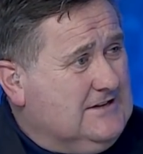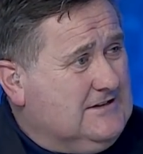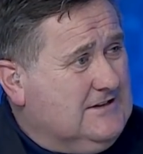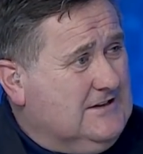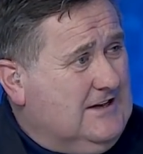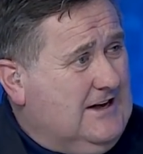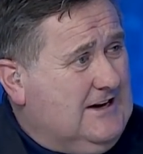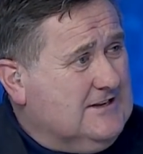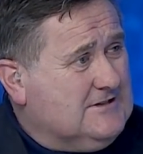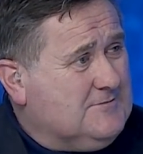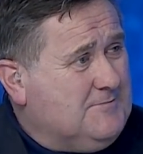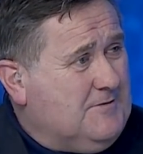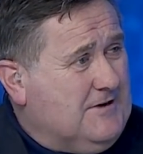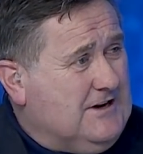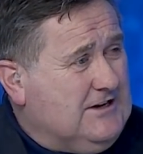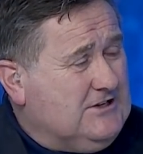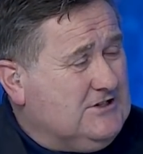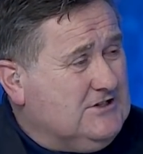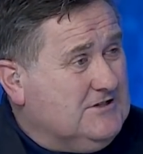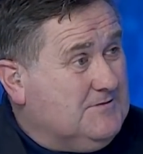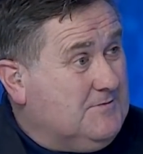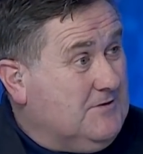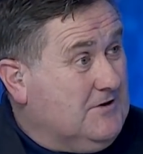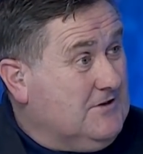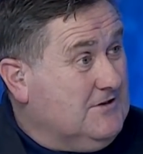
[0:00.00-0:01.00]
title
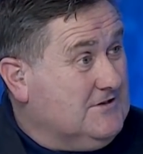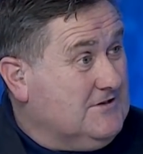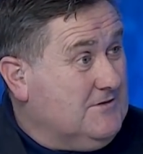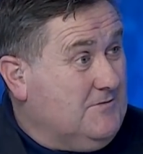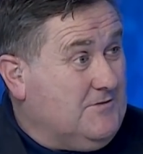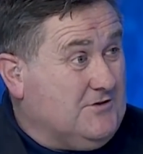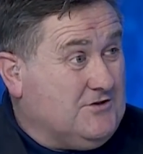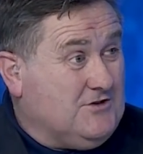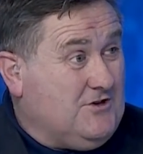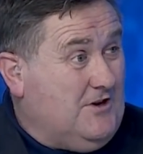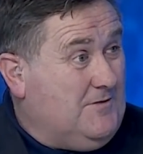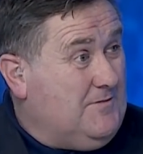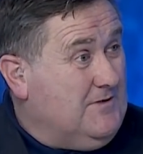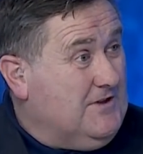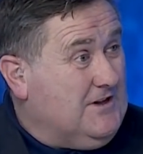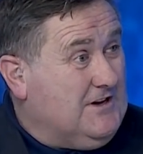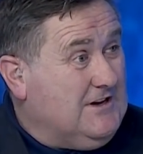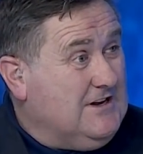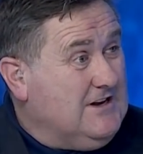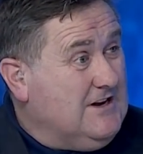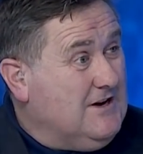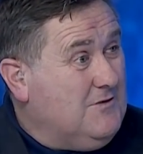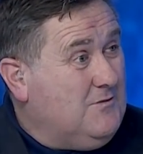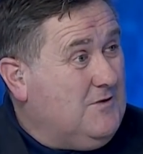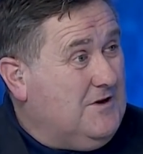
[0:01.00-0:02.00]
aspirations because they were top of
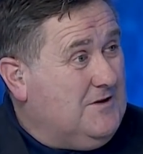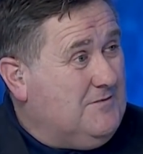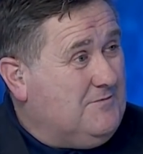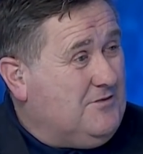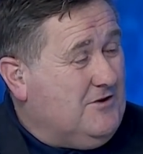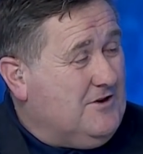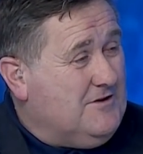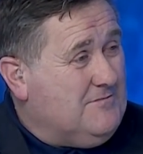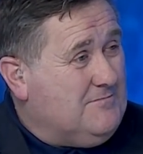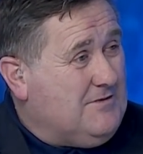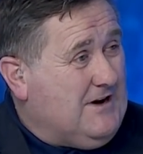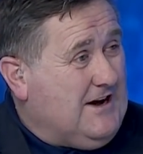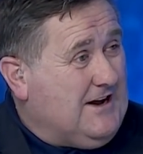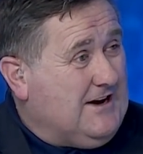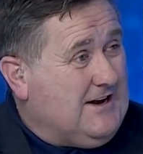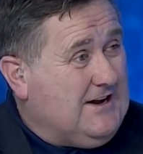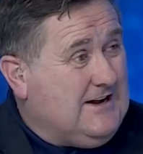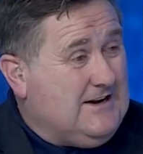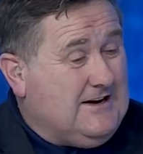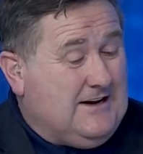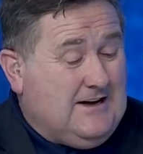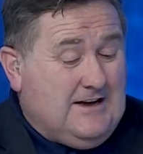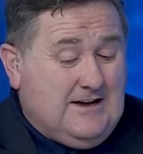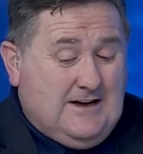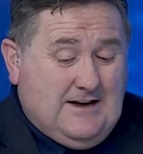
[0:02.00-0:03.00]
the league at one point,
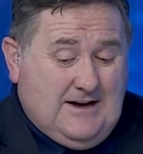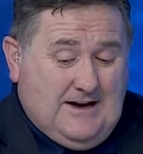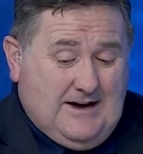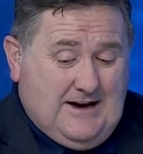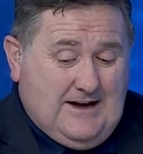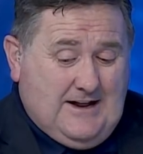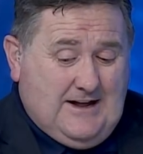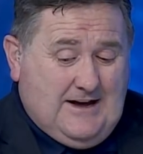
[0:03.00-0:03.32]
Barry. And